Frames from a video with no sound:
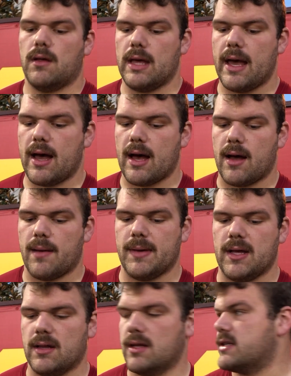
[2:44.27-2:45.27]
Yeah, I
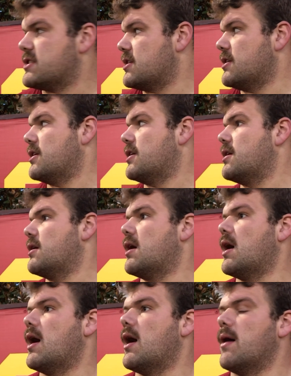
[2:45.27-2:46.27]
mean, this year
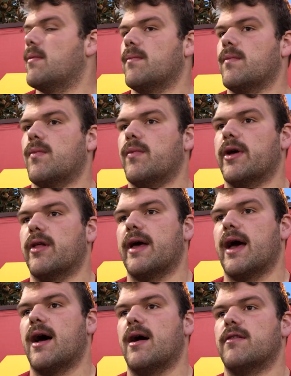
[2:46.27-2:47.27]
we only
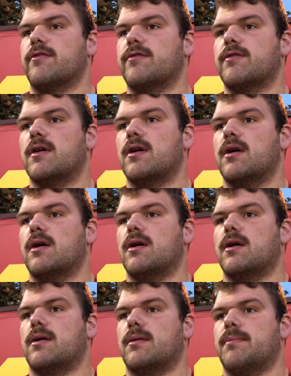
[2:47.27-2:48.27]
have
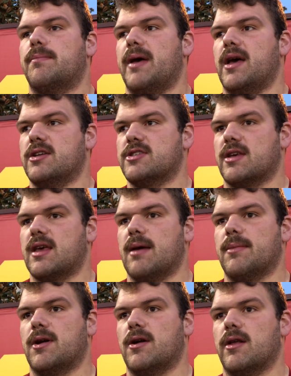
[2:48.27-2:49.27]
Paige that
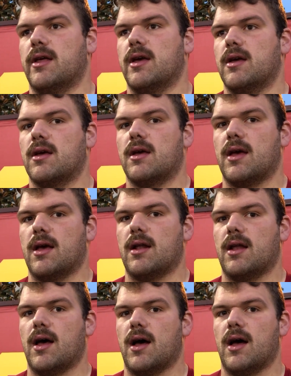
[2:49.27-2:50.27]
came in early, and
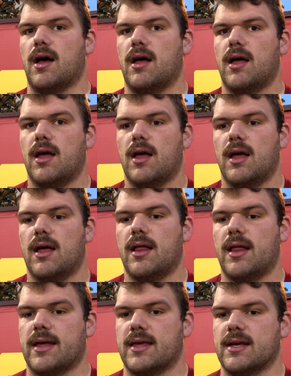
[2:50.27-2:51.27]

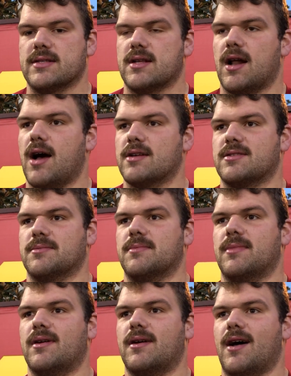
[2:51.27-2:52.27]
that kid's an awesome
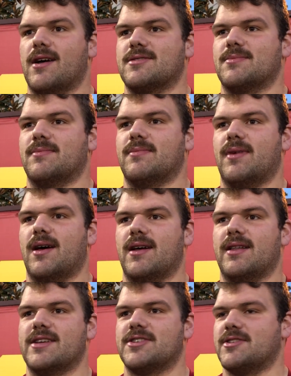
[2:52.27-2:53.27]

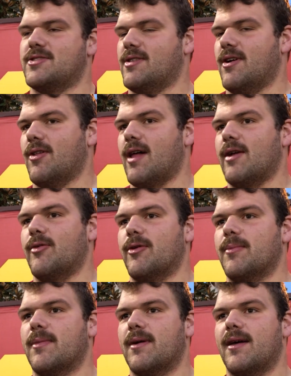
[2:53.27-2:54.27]
addition to the O-line room.
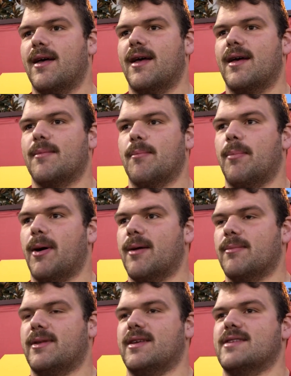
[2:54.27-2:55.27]

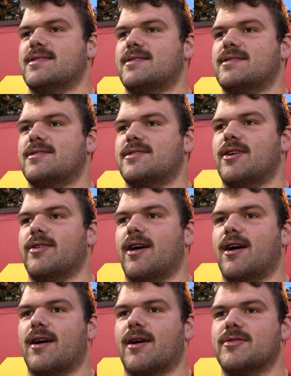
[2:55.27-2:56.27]
Bummed he's so
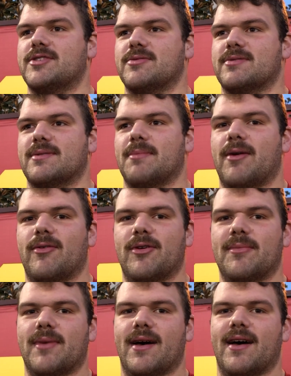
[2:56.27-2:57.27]
young. I wish he was in my
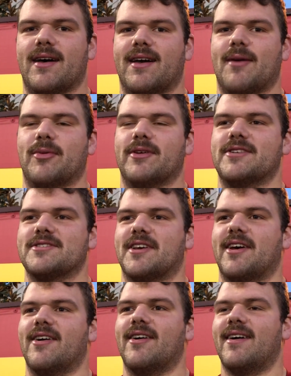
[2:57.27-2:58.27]
room a couple years
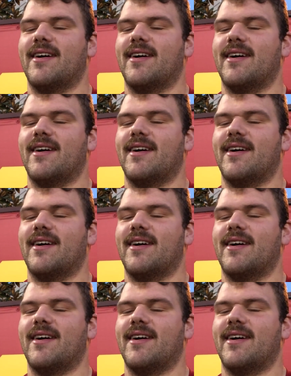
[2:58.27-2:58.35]
ago,